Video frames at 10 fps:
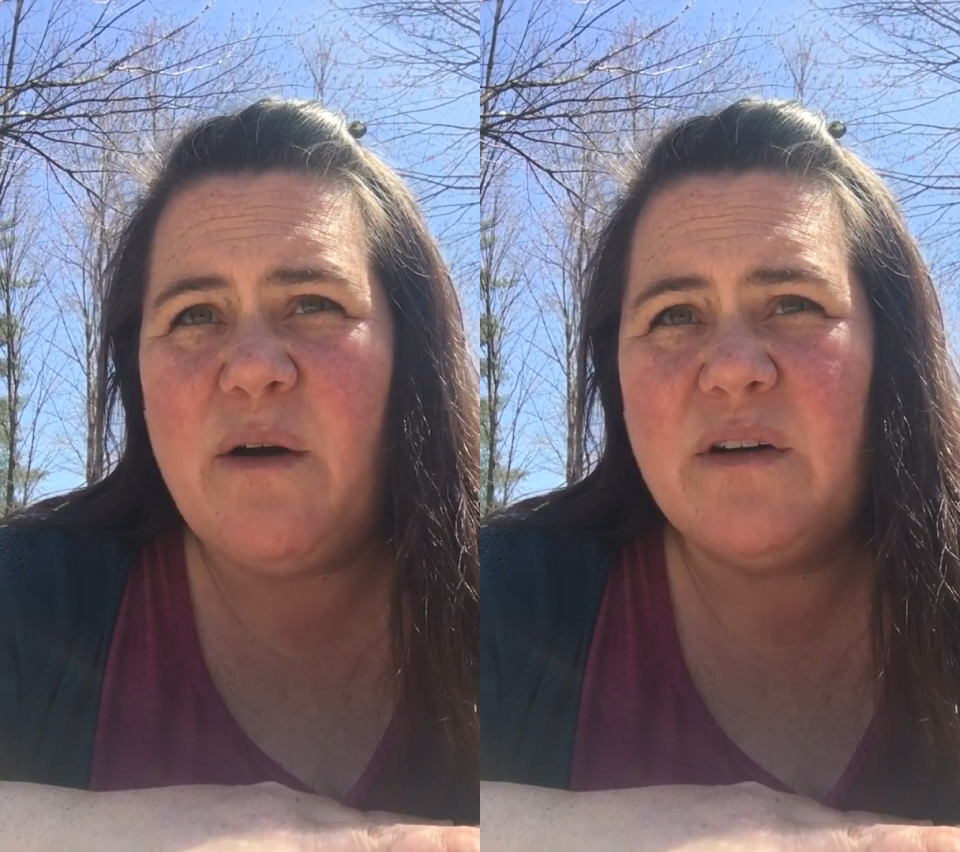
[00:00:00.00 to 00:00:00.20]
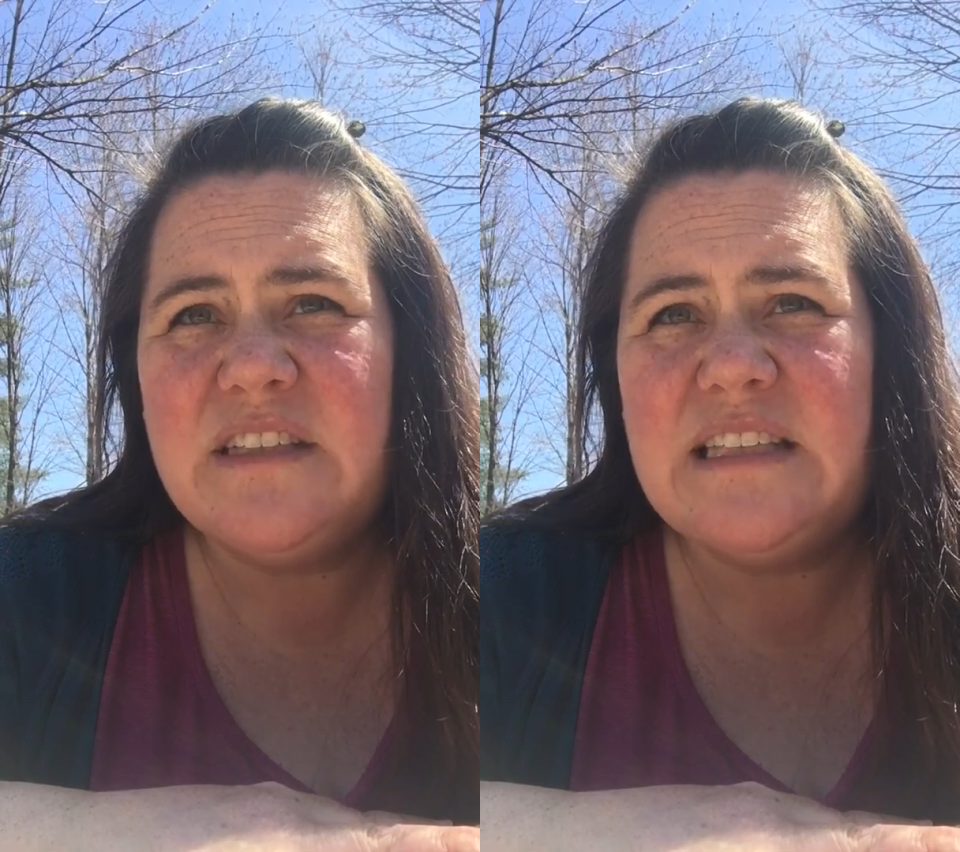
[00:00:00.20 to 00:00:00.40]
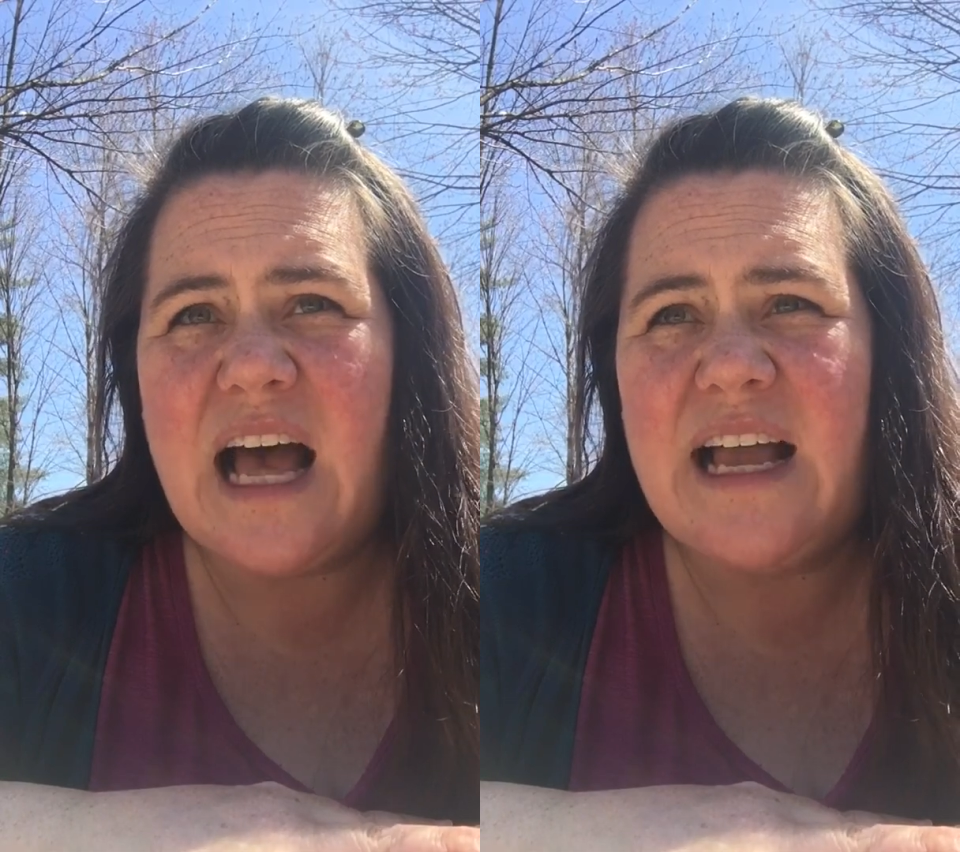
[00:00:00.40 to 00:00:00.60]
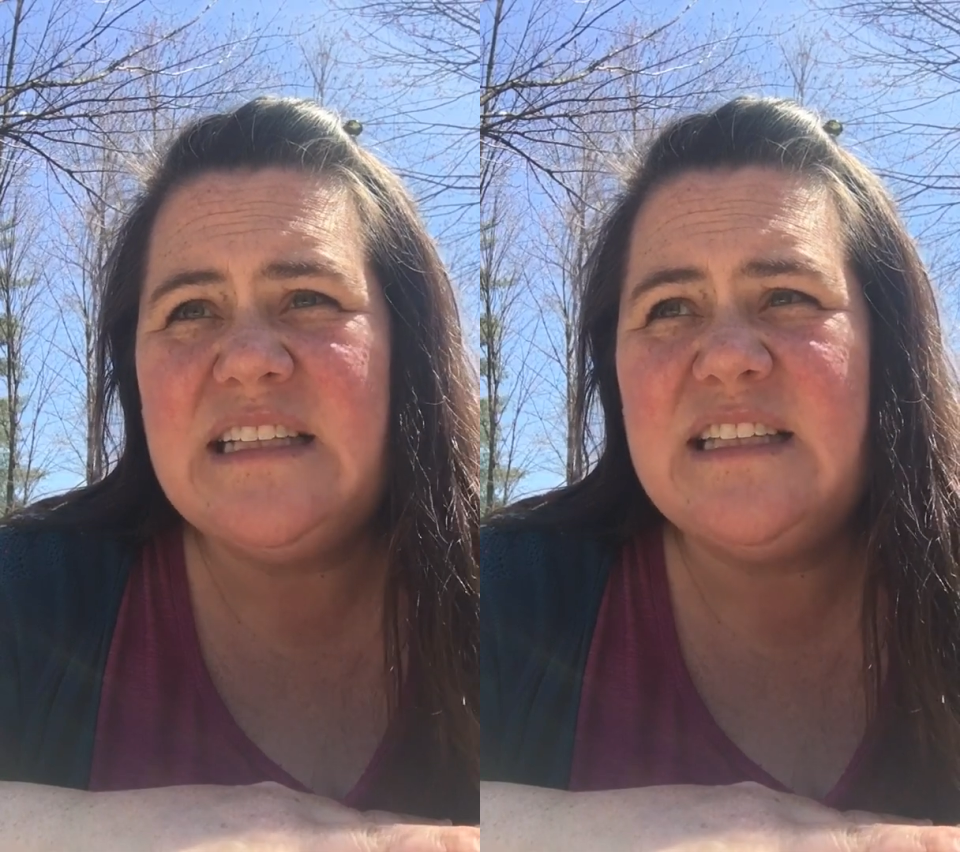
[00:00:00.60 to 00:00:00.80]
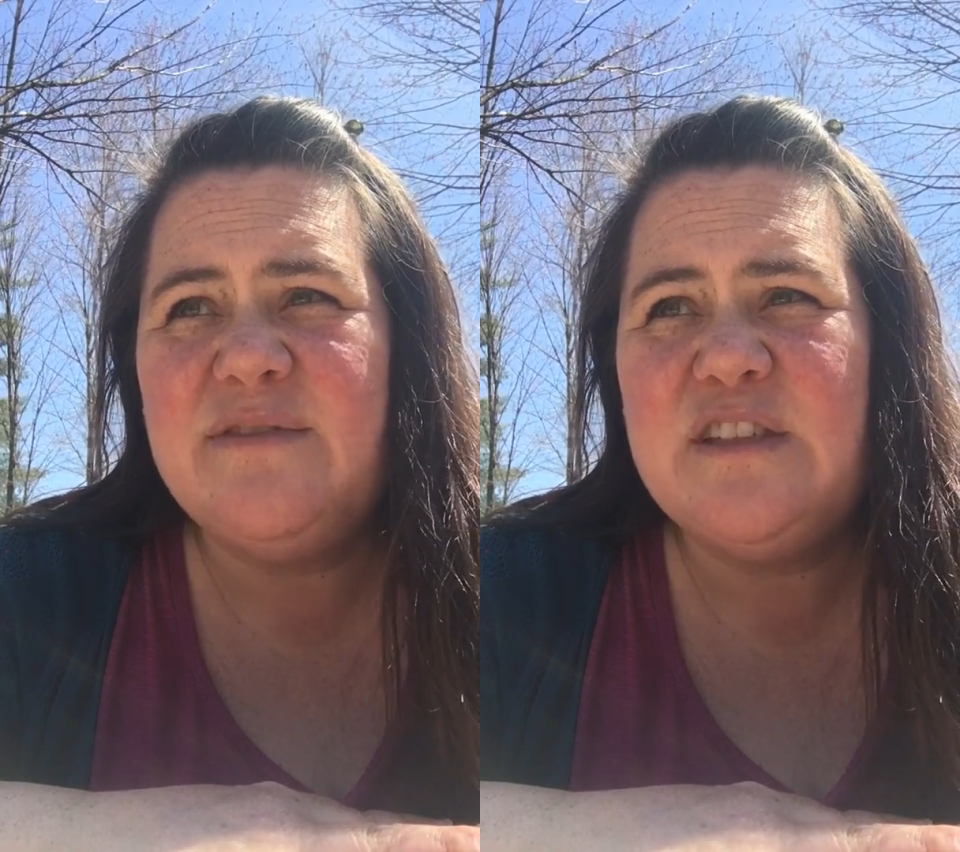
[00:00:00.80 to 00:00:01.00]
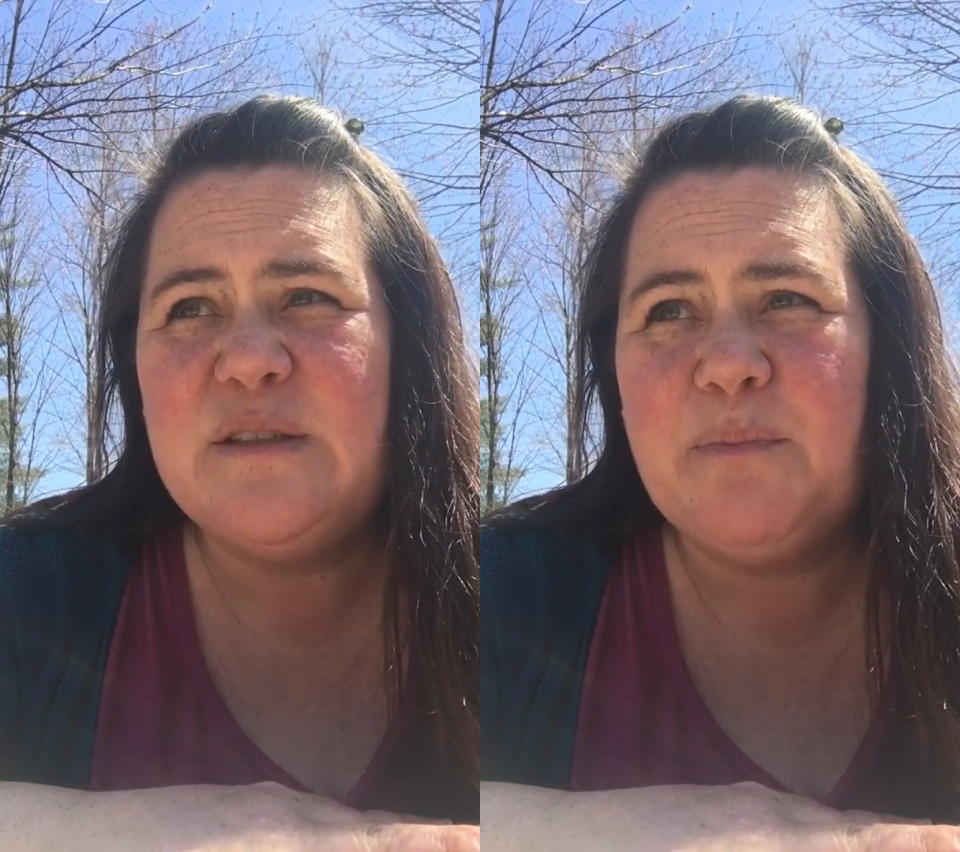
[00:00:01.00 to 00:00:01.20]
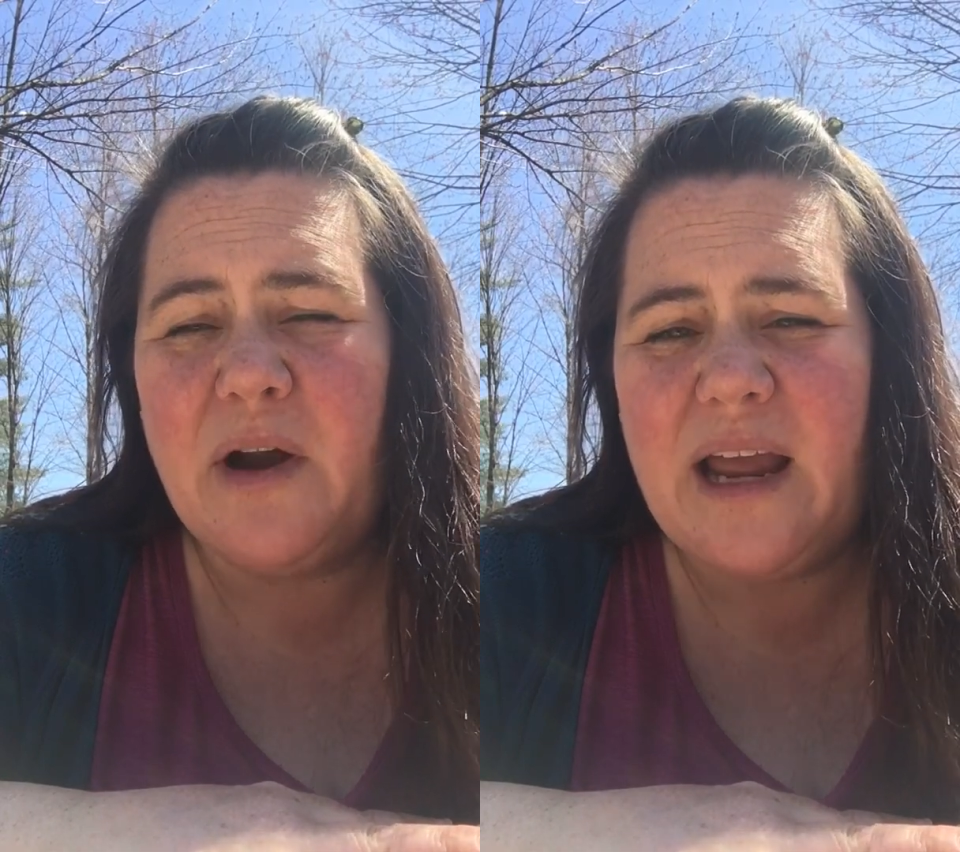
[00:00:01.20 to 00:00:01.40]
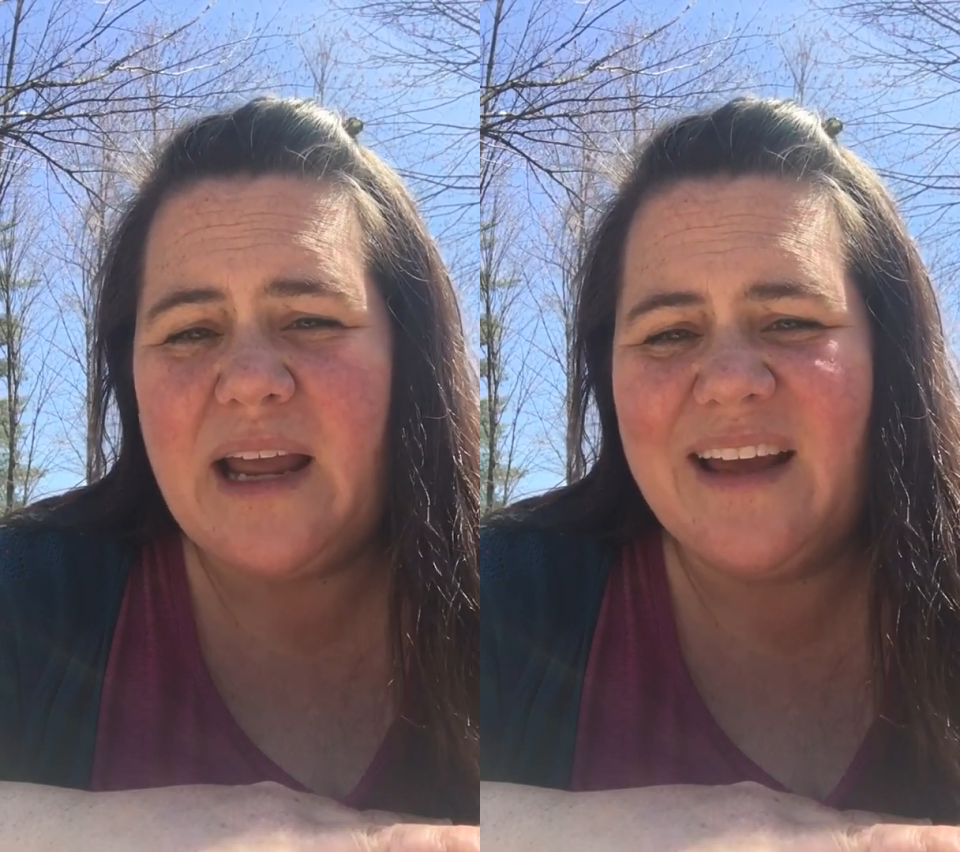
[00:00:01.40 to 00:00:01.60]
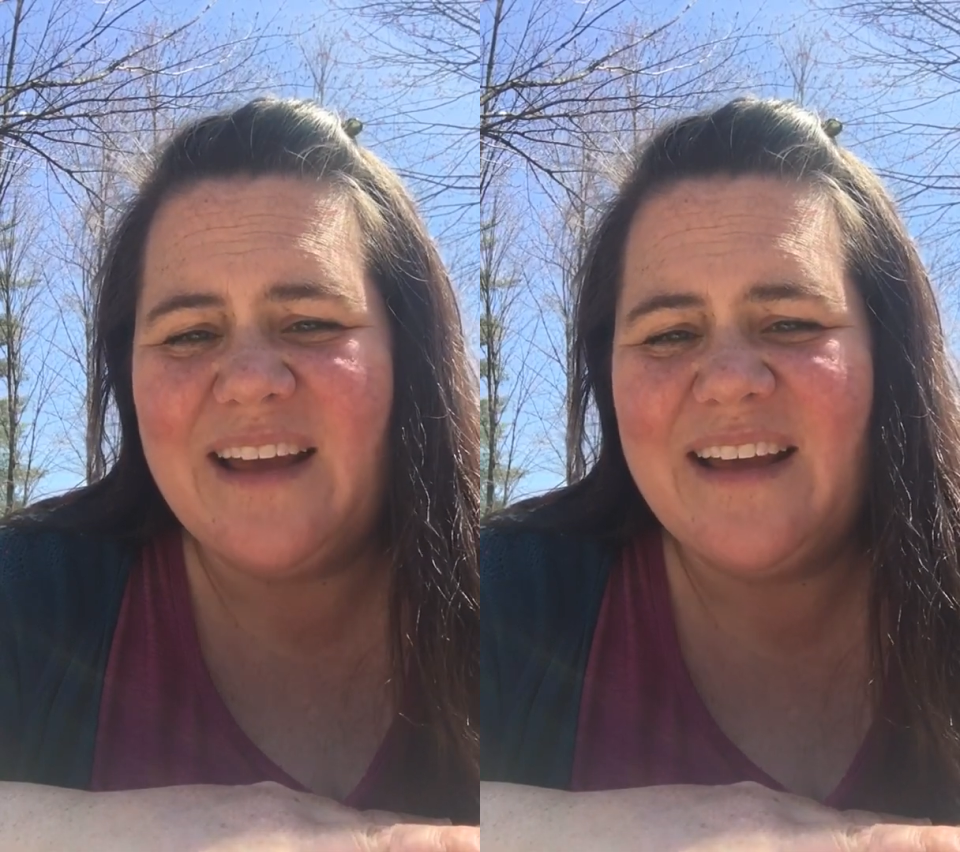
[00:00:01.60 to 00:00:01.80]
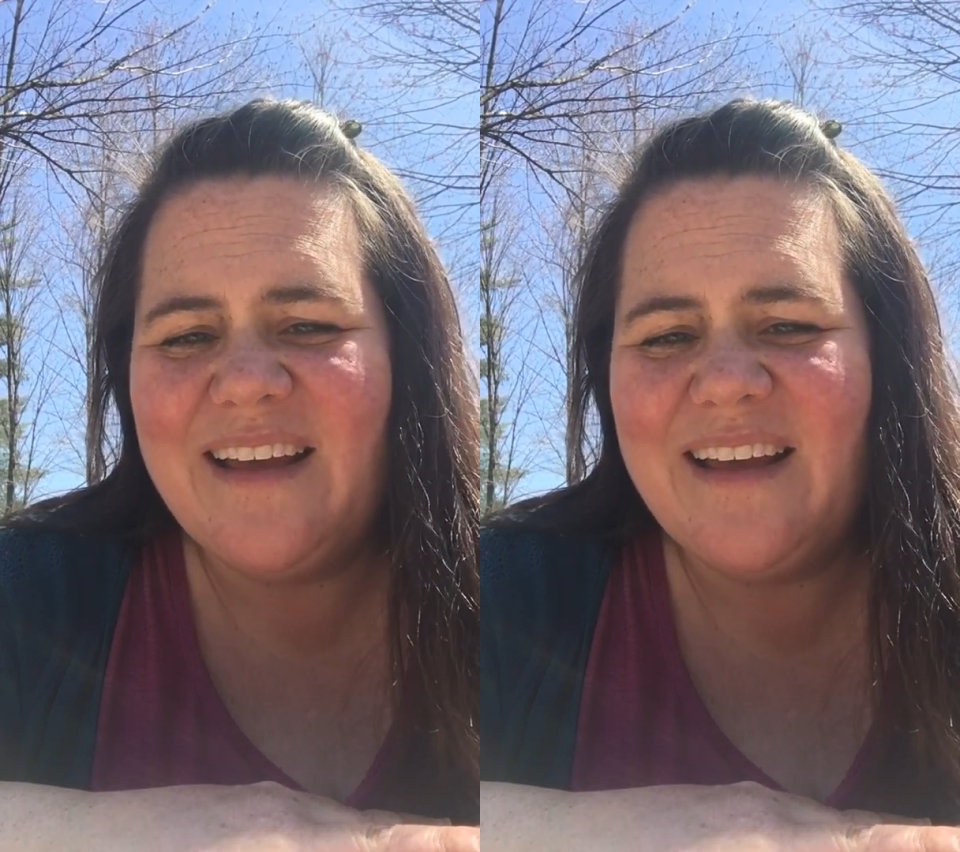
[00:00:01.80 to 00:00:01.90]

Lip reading: our signs of spring.